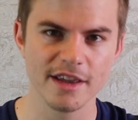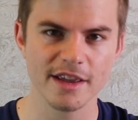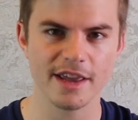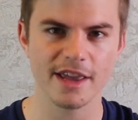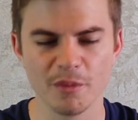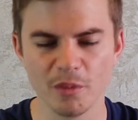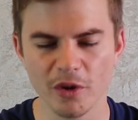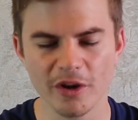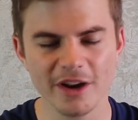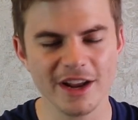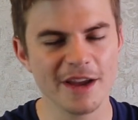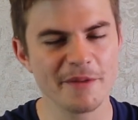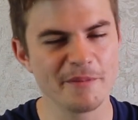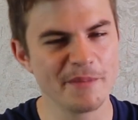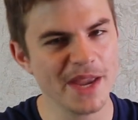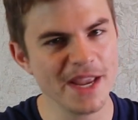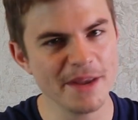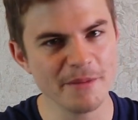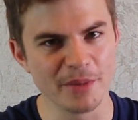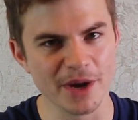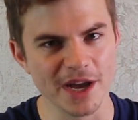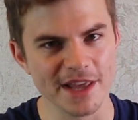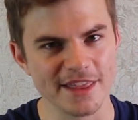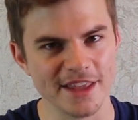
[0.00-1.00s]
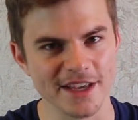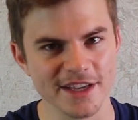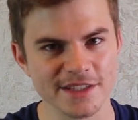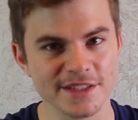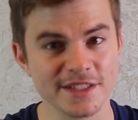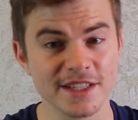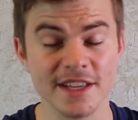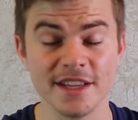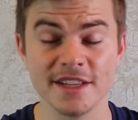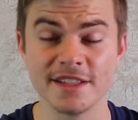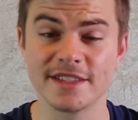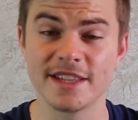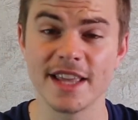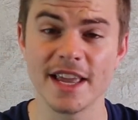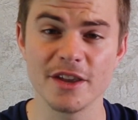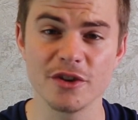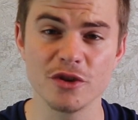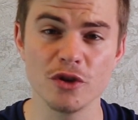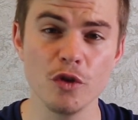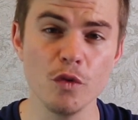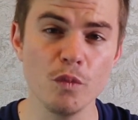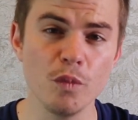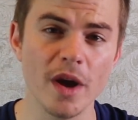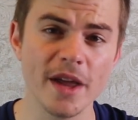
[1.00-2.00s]
And what I mean by this is
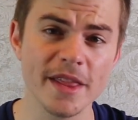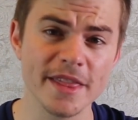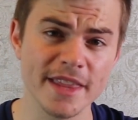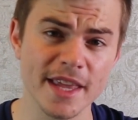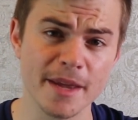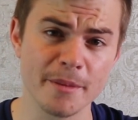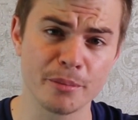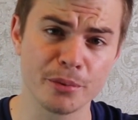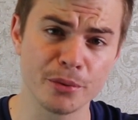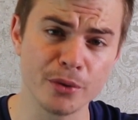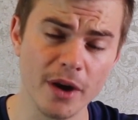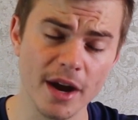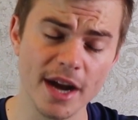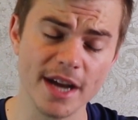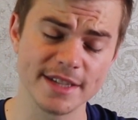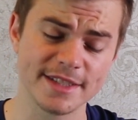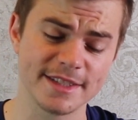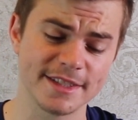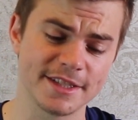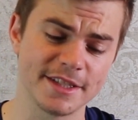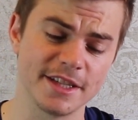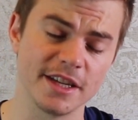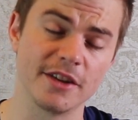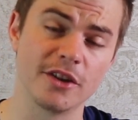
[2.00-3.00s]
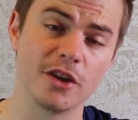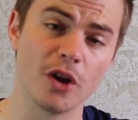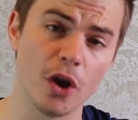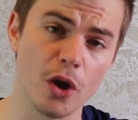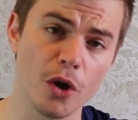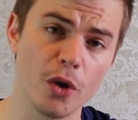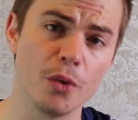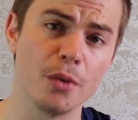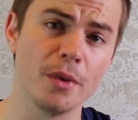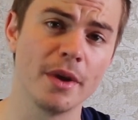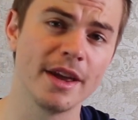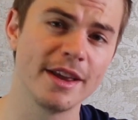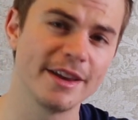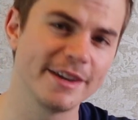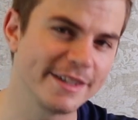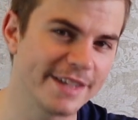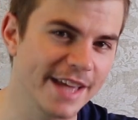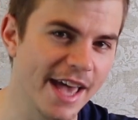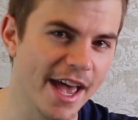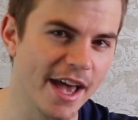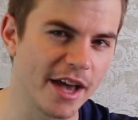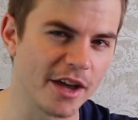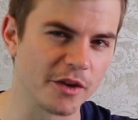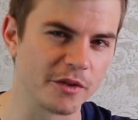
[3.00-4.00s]
that you want their price to go
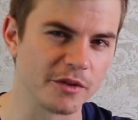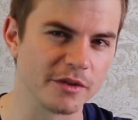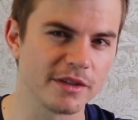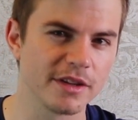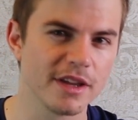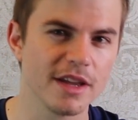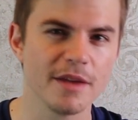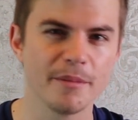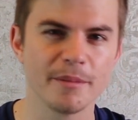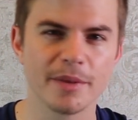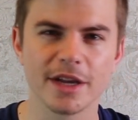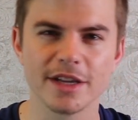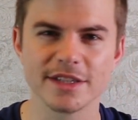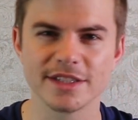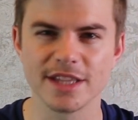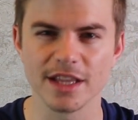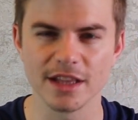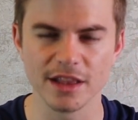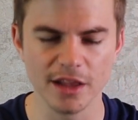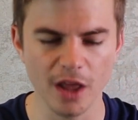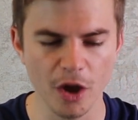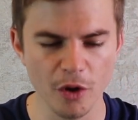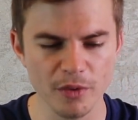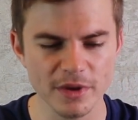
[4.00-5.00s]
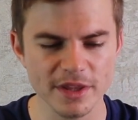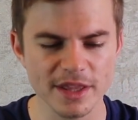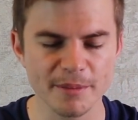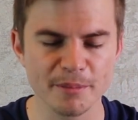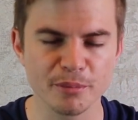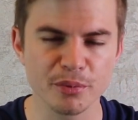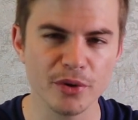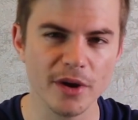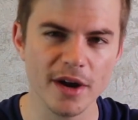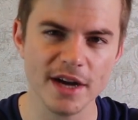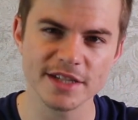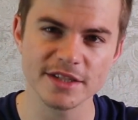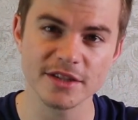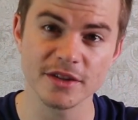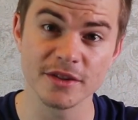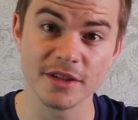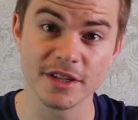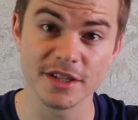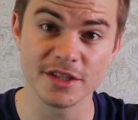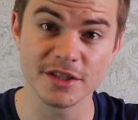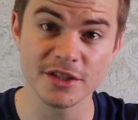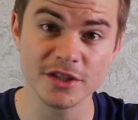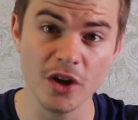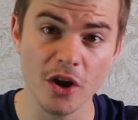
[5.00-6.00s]
down because the lower the price
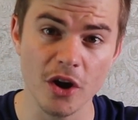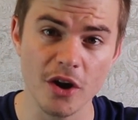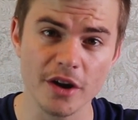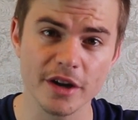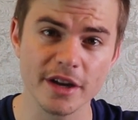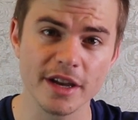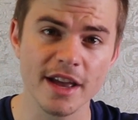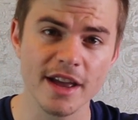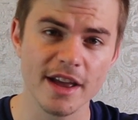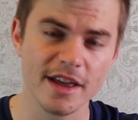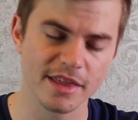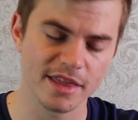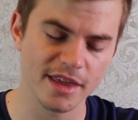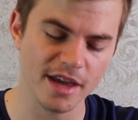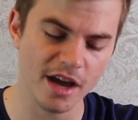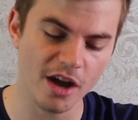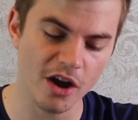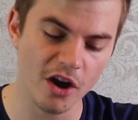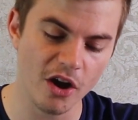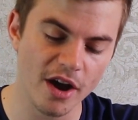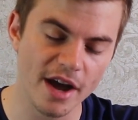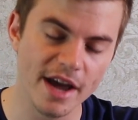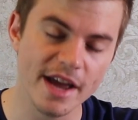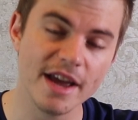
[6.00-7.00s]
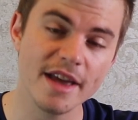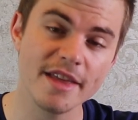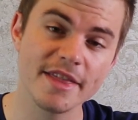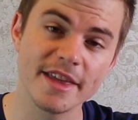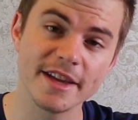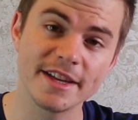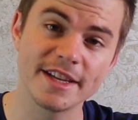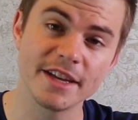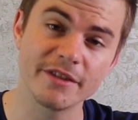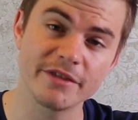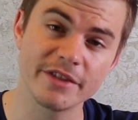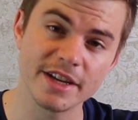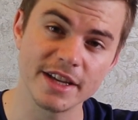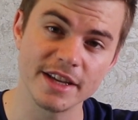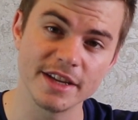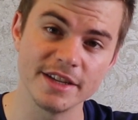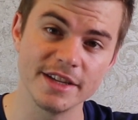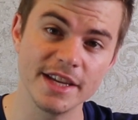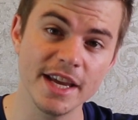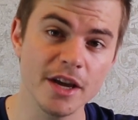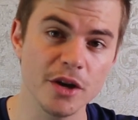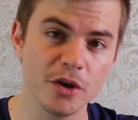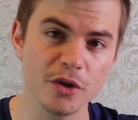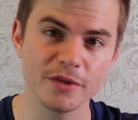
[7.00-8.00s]
on the stock, the higher the
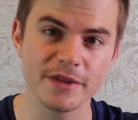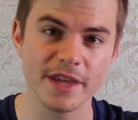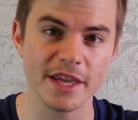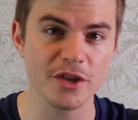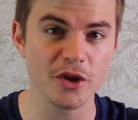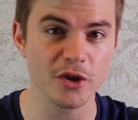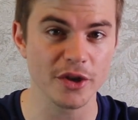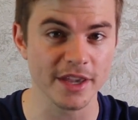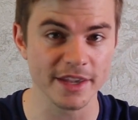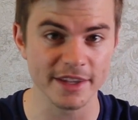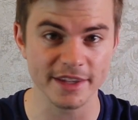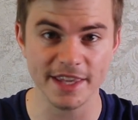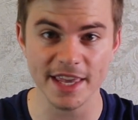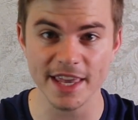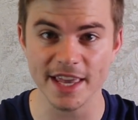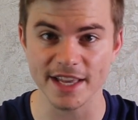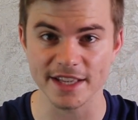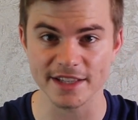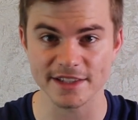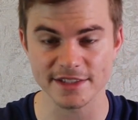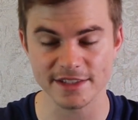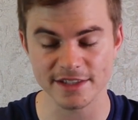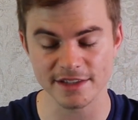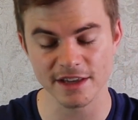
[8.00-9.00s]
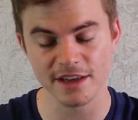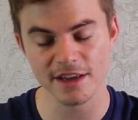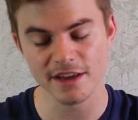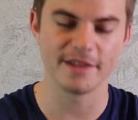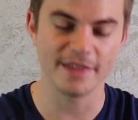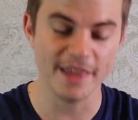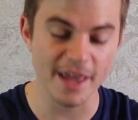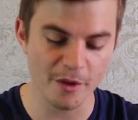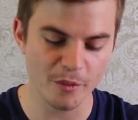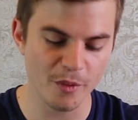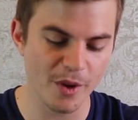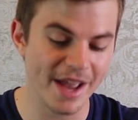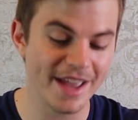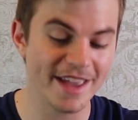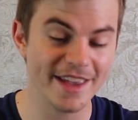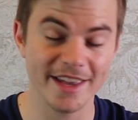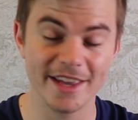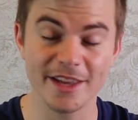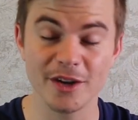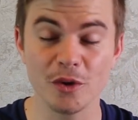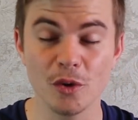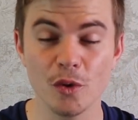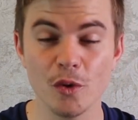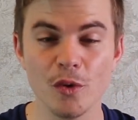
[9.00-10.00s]
dividend yield that you can get. That way,
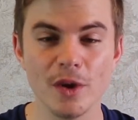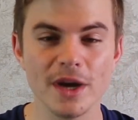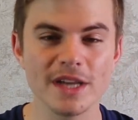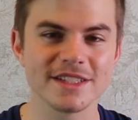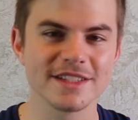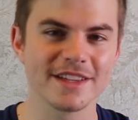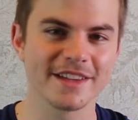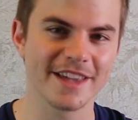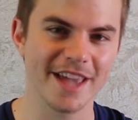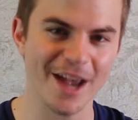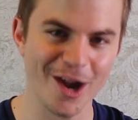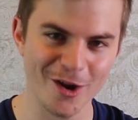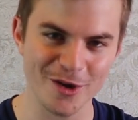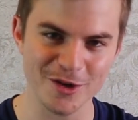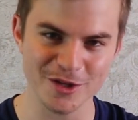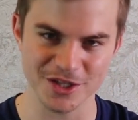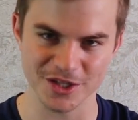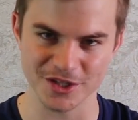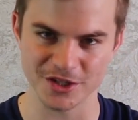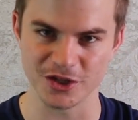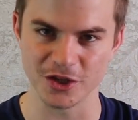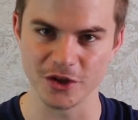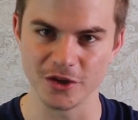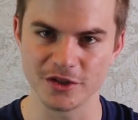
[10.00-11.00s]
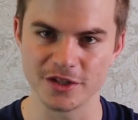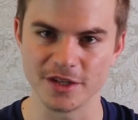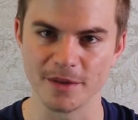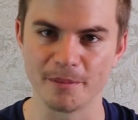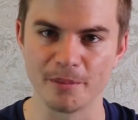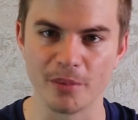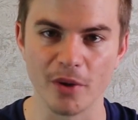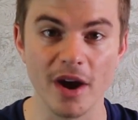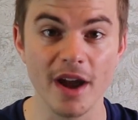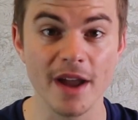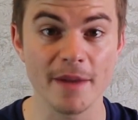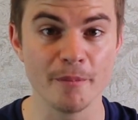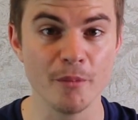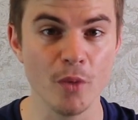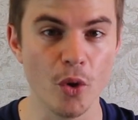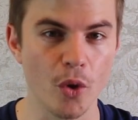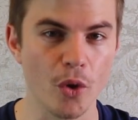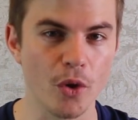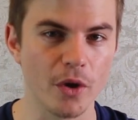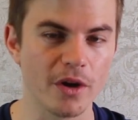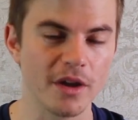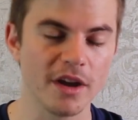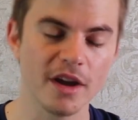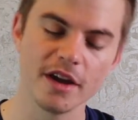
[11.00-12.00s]
it always encourages you to buy
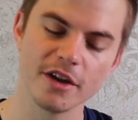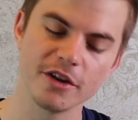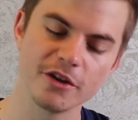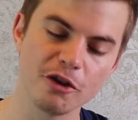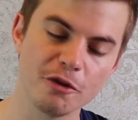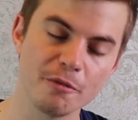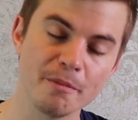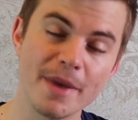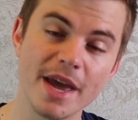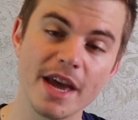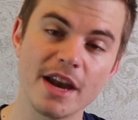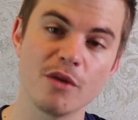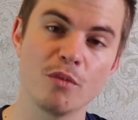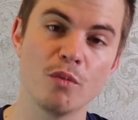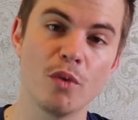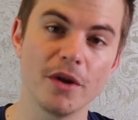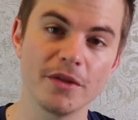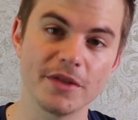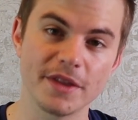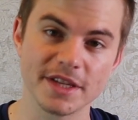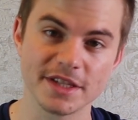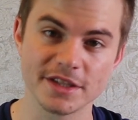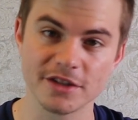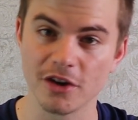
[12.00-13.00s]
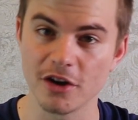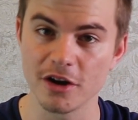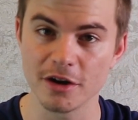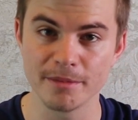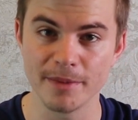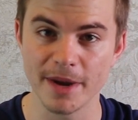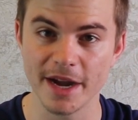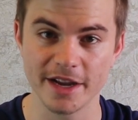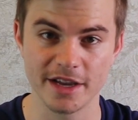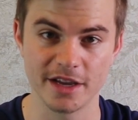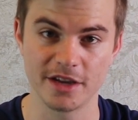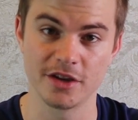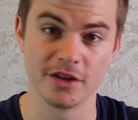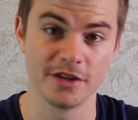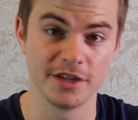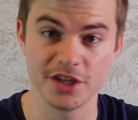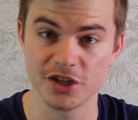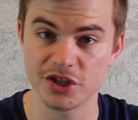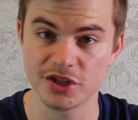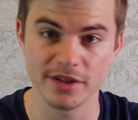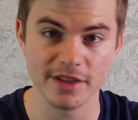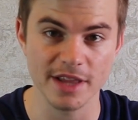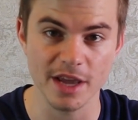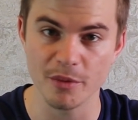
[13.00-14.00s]
more no matter what the stock market
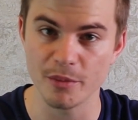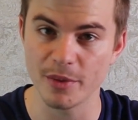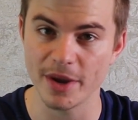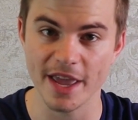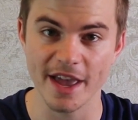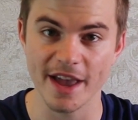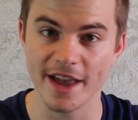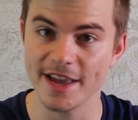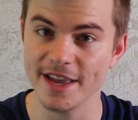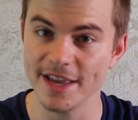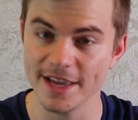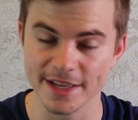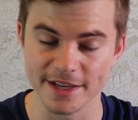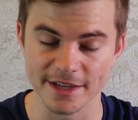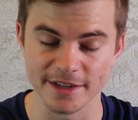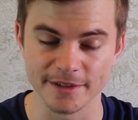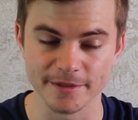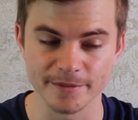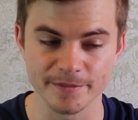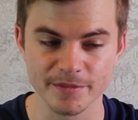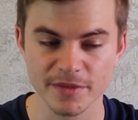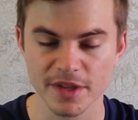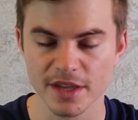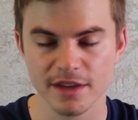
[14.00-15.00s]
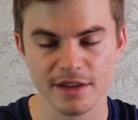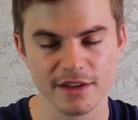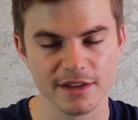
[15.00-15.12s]
condition that we are in.